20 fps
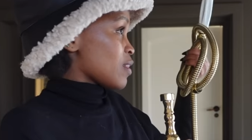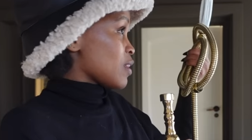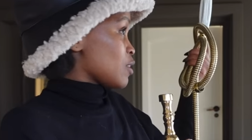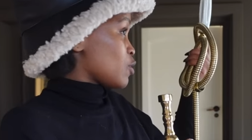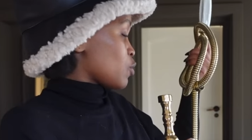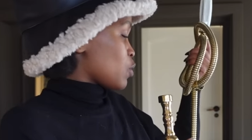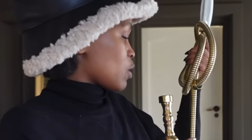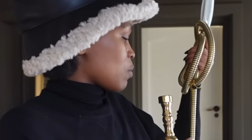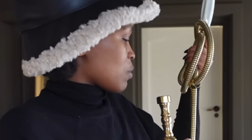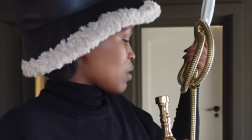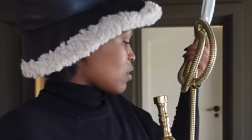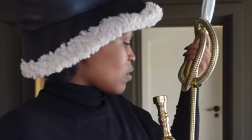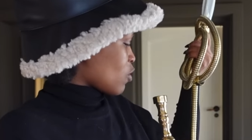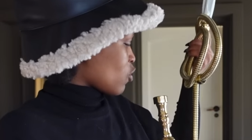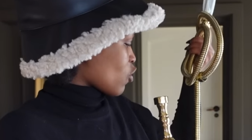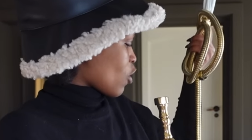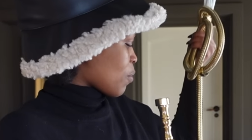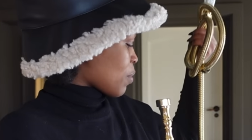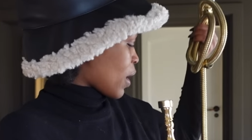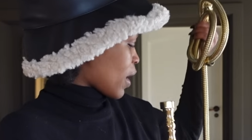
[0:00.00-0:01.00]
they do an amazing
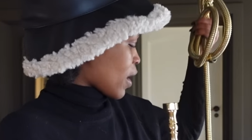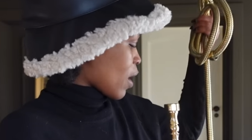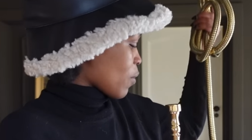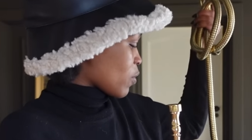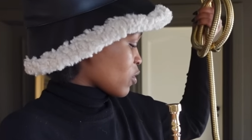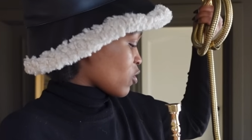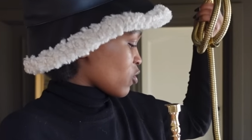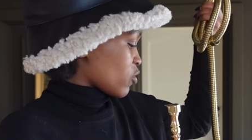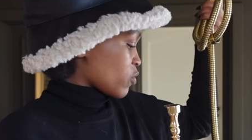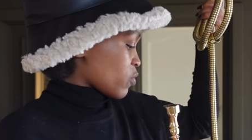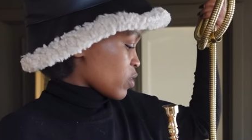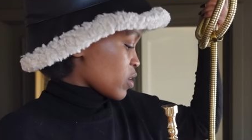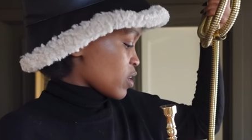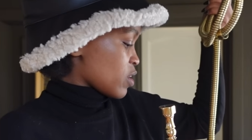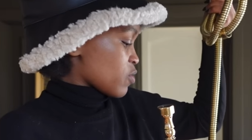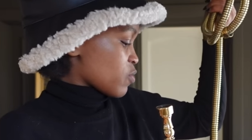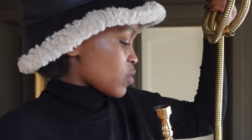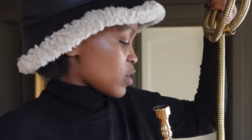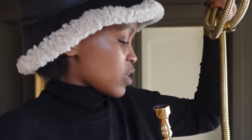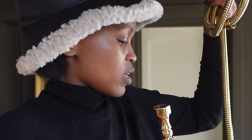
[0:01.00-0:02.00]
job. Like, I was
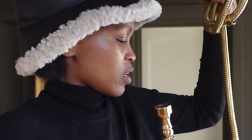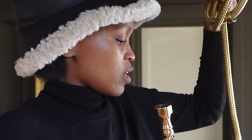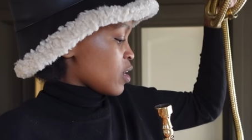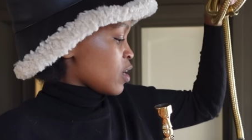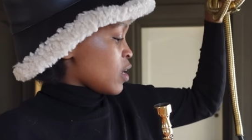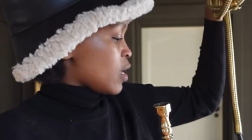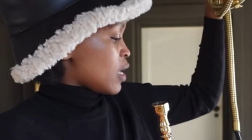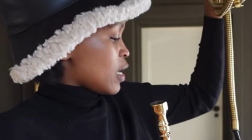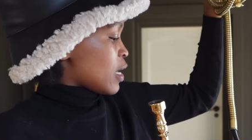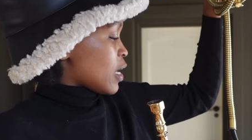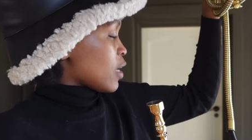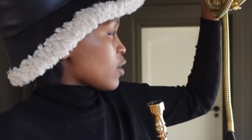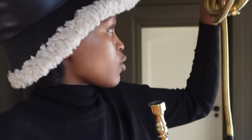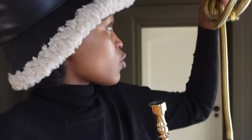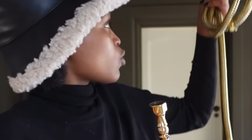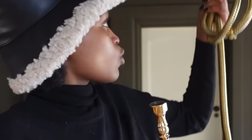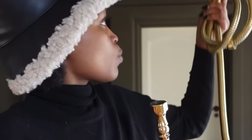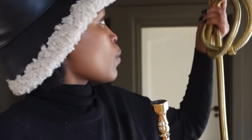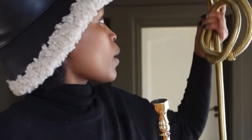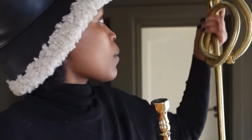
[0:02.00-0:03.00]
really, really, like,
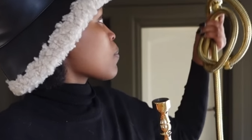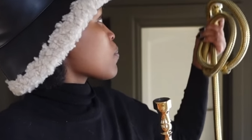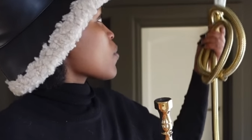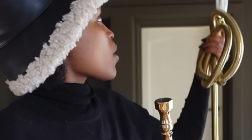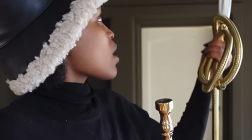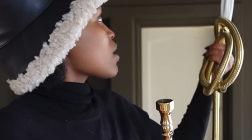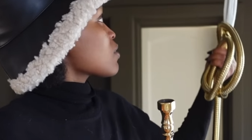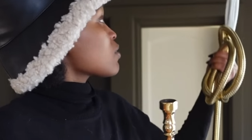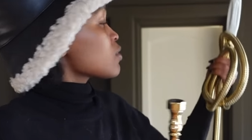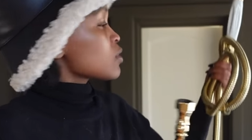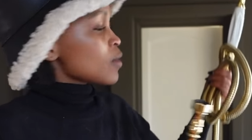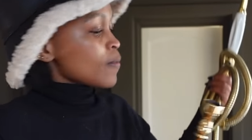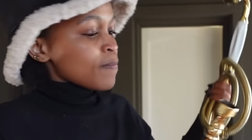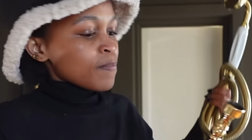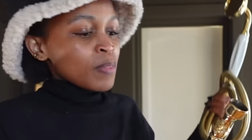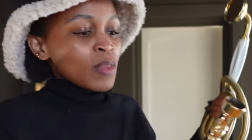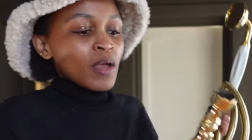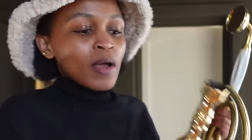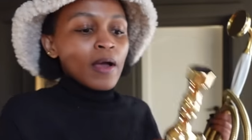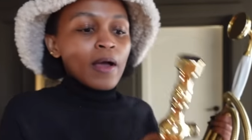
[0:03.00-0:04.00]
super impressed.
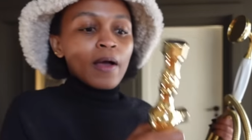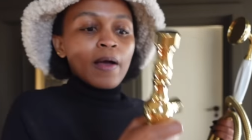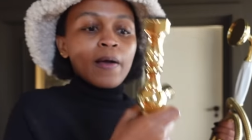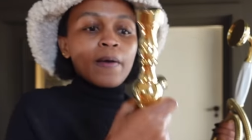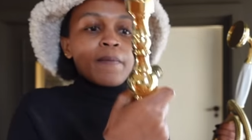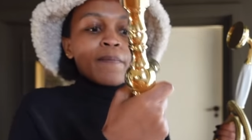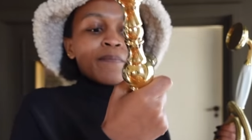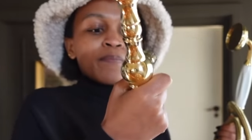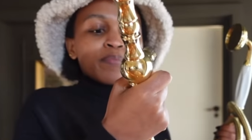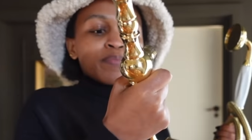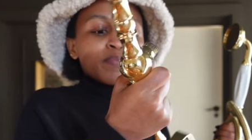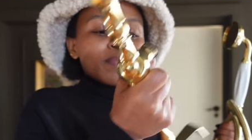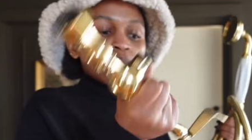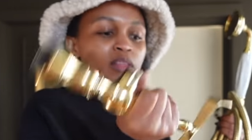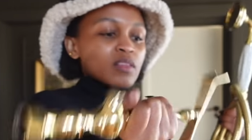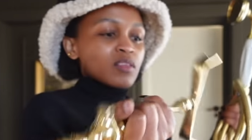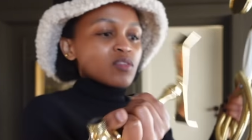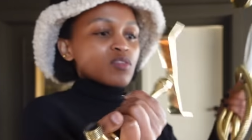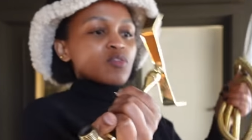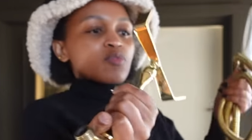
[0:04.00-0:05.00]

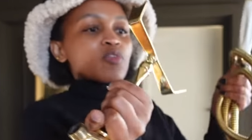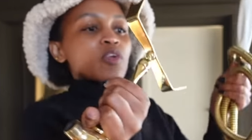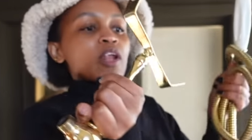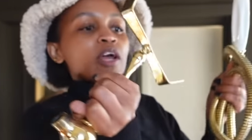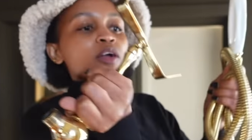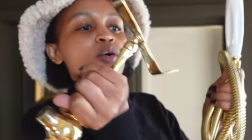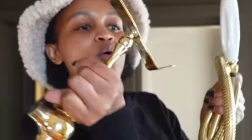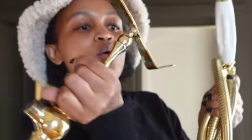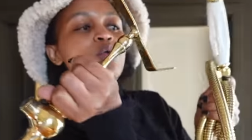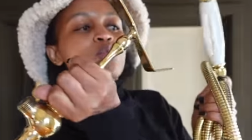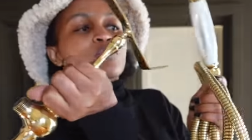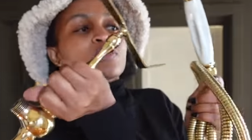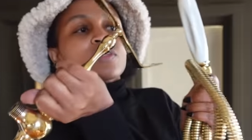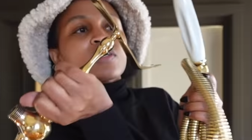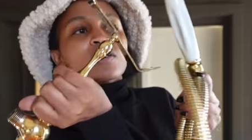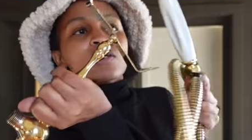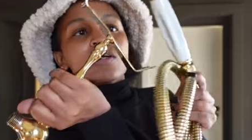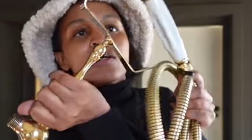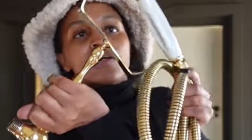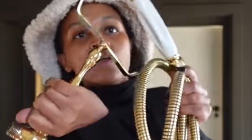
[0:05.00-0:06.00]
This is for, like,
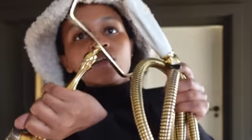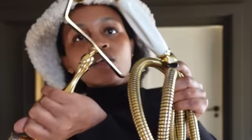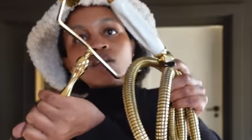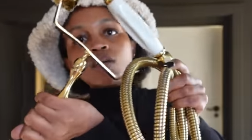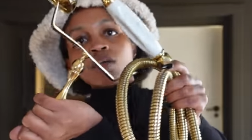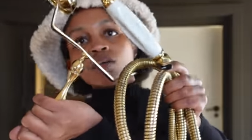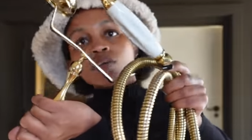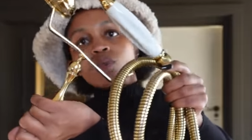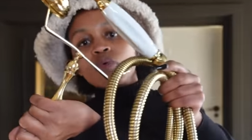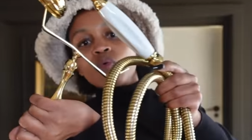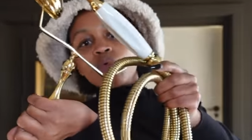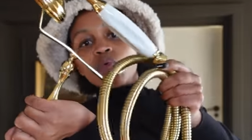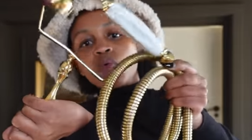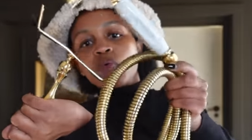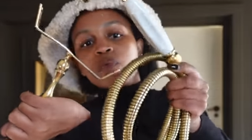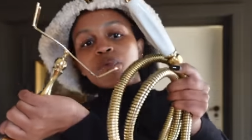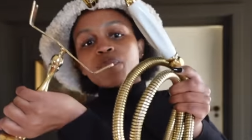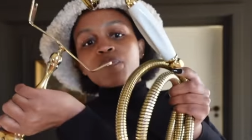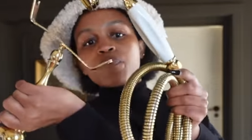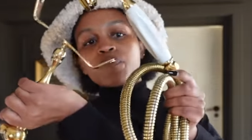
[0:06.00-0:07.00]
holding
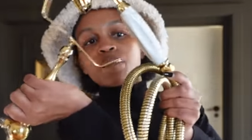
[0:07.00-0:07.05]
your